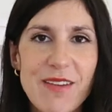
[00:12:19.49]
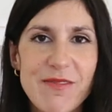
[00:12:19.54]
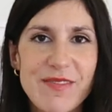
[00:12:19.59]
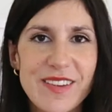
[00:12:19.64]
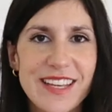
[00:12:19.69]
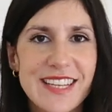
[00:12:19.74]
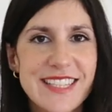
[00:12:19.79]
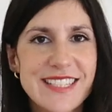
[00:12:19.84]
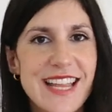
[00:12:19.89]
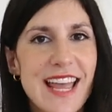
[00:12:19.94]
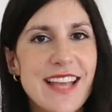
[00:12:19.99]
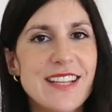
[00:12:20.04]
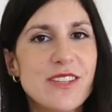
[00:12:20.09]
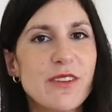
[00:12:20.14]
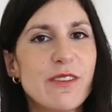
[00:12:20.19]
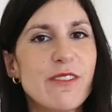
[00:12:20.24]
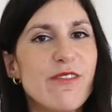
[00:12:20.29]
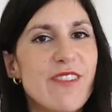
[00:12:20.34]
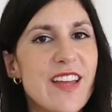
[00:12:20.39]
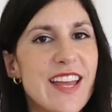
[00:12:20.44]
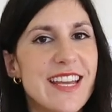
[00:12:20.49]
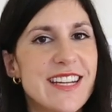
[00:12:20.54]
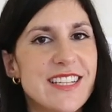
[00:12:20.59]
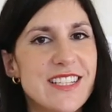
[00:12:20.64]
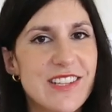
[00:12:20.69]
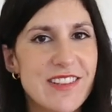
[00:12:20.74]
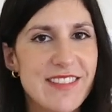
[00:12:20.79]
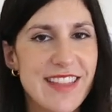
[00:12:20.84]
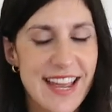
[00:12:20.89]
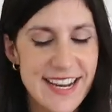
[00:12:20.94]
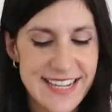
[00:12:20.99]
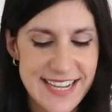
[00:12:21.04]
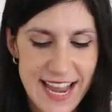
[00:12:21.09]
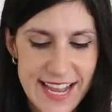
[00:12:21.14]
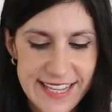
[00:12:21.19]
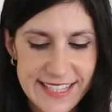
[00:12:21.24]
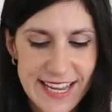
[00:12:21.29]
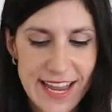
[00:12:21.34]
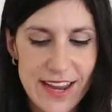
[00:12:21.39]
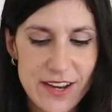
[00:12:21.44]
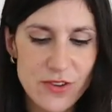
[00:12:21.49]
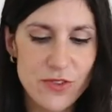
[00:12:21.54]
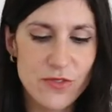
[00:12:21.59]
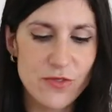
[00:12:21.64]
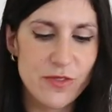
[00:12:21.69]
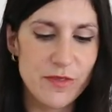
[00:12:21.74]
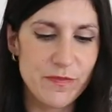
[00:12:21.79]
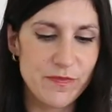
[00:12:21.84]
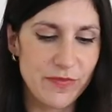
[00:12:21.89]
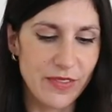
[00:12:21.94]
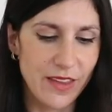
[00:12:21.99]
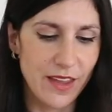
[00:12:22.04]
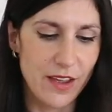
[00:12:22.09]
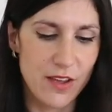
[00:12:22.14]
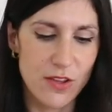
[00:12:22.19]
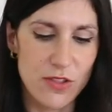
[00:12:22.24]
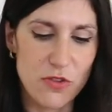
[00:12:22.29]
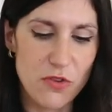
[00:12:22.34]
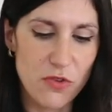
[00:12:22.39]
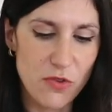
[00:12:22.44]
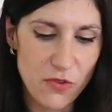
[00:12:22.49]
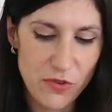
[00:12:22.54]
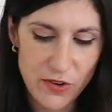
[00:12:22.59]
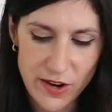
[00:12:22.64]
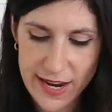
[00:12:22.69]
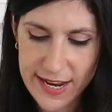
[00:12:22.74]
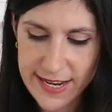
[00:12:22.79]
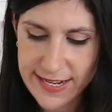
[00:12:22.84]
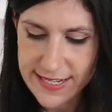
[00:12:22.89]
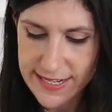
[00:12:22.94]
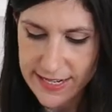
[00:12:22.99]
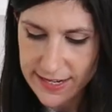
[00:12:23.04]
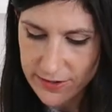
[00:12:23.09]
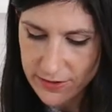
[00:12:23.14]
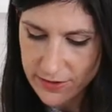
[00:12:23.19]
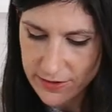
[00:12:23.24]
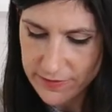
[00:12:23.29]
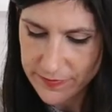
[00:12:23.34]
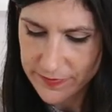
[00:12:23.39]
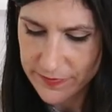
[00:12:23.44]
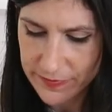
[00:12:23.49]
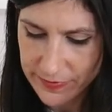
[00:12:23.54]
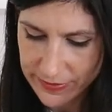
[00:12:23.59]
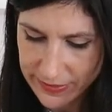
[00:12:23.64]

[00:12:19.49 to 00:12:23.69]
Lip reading: because they sort of fit into that dad sandal trend. Hang on.